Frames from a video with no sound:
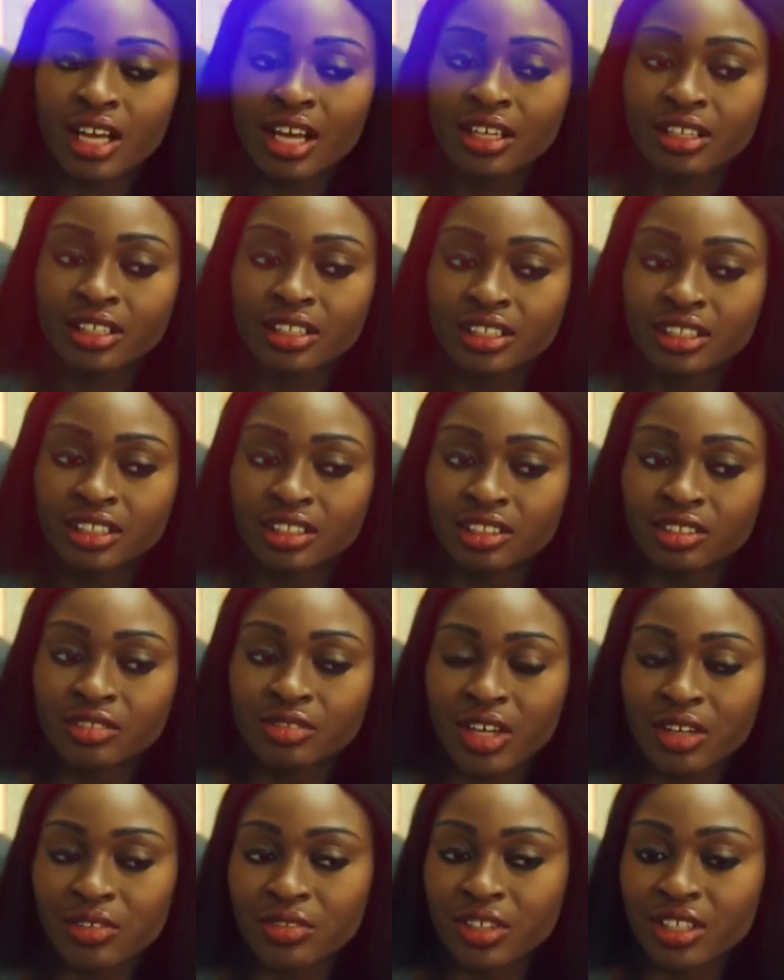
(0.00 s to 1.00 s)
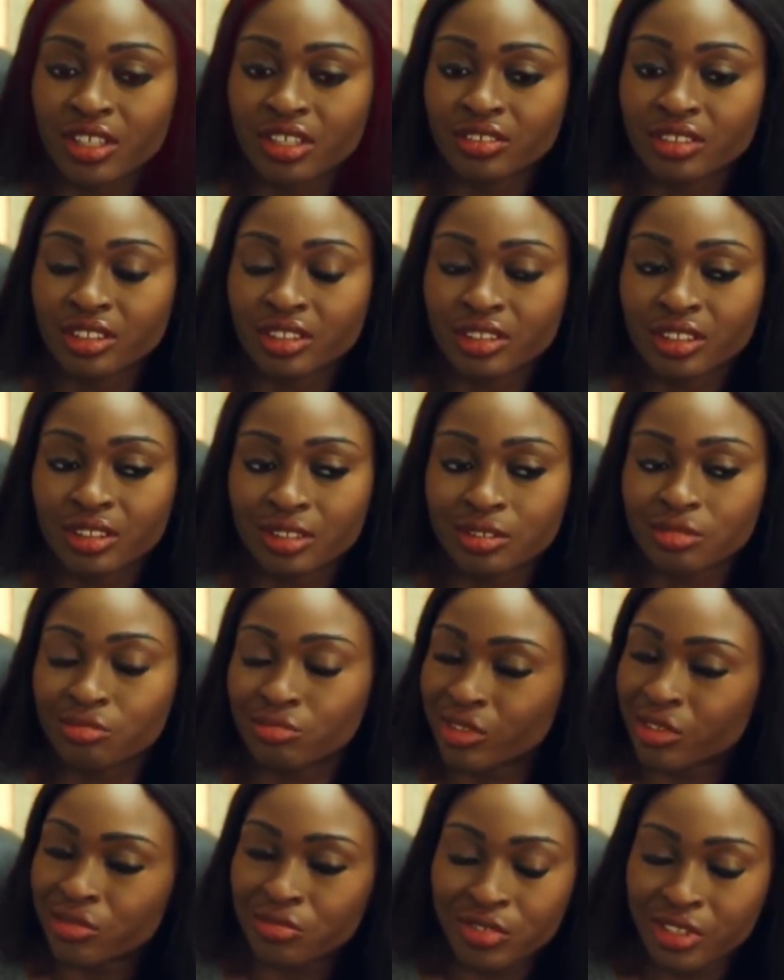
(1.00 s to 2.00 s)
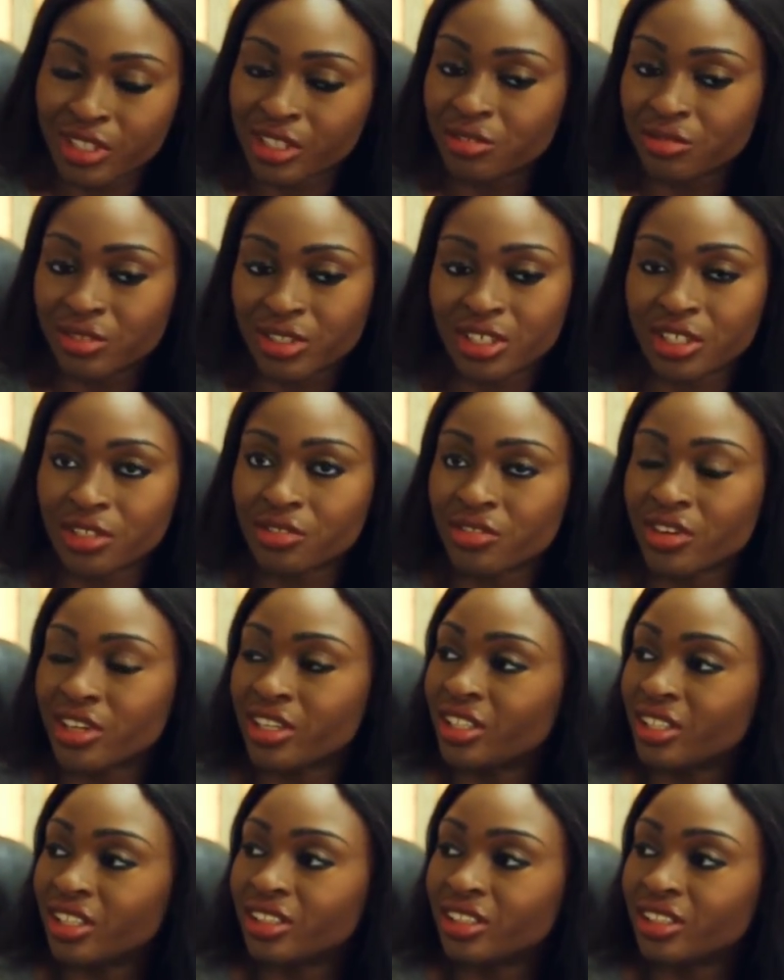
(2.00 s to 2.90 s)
Lionesses of Africa is a really, really great